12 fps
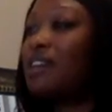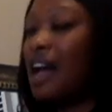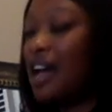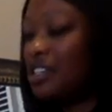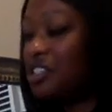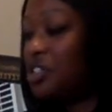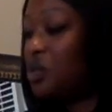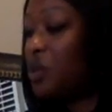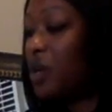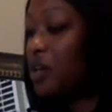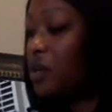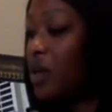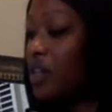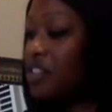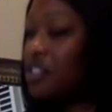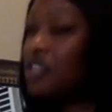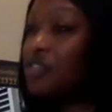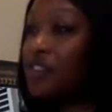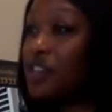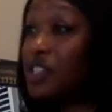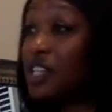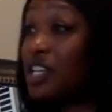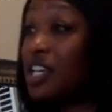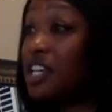ask you one question
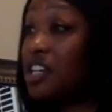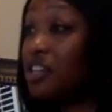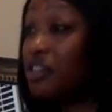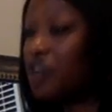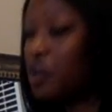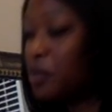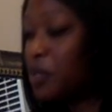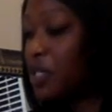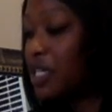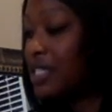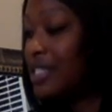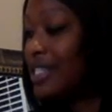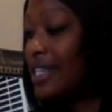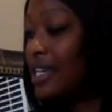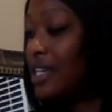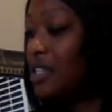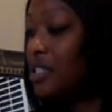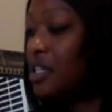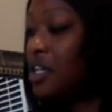first and get your verbal consent.